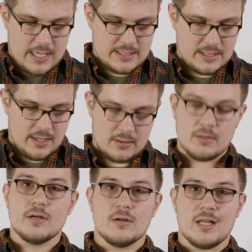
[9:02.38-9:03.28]
it's
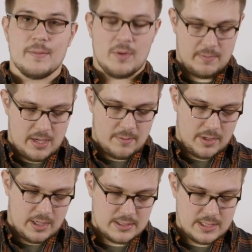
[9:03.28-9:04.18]
another little clamp-on matte
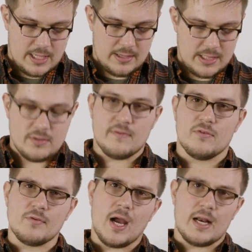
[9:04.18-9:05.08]
box, and they do
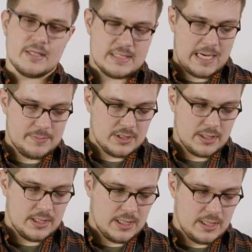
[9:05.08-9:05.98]
have a rod
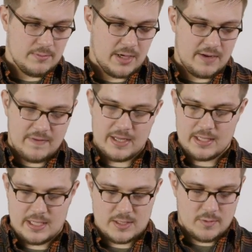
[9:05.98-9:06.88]
adapter, but I
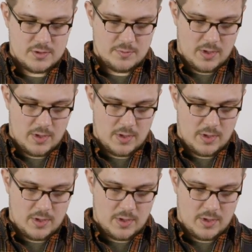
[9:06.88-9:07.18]
find that it's most